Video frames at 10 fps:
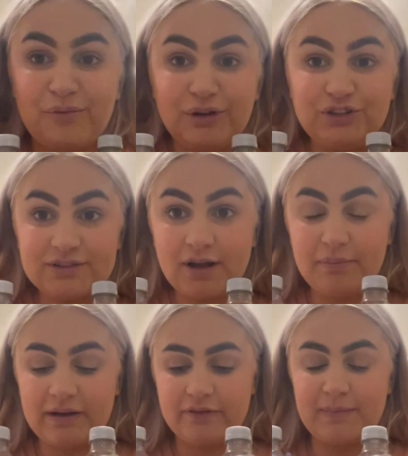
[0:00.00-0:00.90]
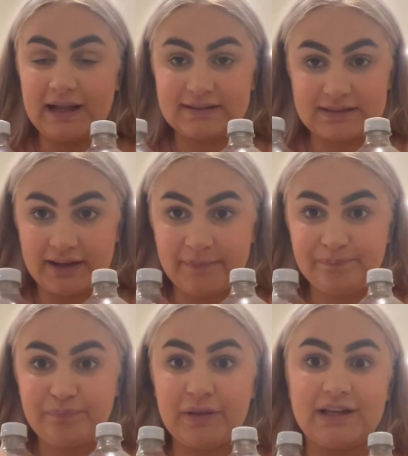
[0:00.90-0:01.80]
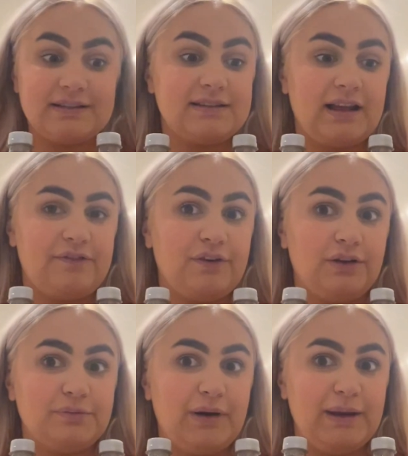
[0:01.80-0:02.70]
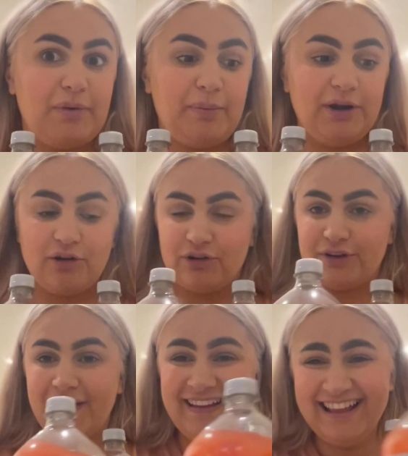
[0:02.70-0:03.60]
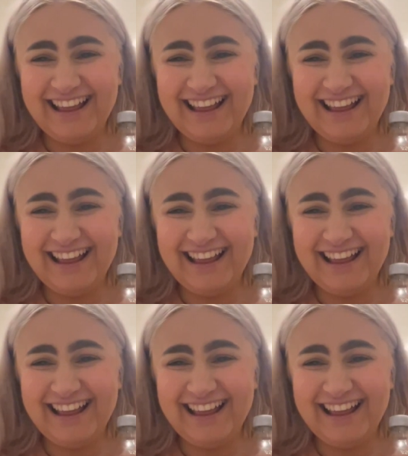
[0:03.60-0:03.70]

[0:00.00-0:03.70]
We just got back from Asda because I forgot to put any pop in our order.